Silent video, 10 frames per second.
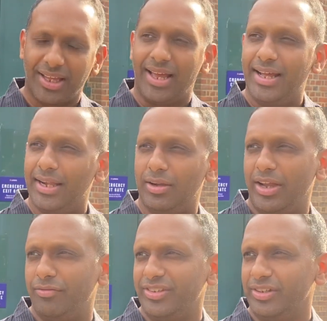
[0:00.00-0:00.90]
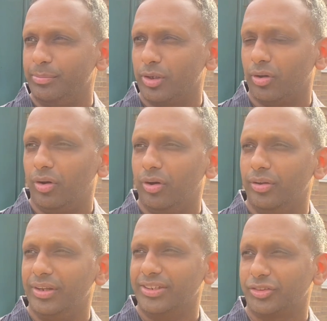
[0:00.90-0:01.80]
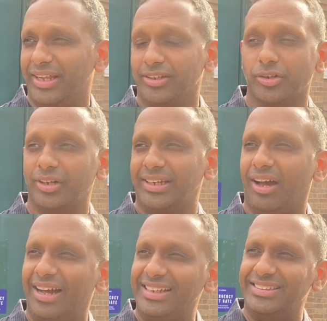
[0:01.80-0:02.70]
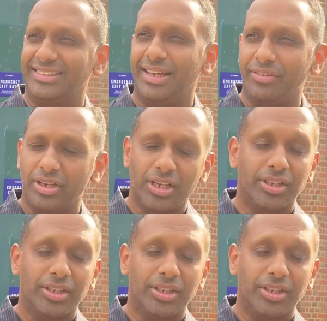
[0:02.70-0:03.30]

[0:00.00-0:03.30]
had written a book on Sri Lankan cricket, Islands 11.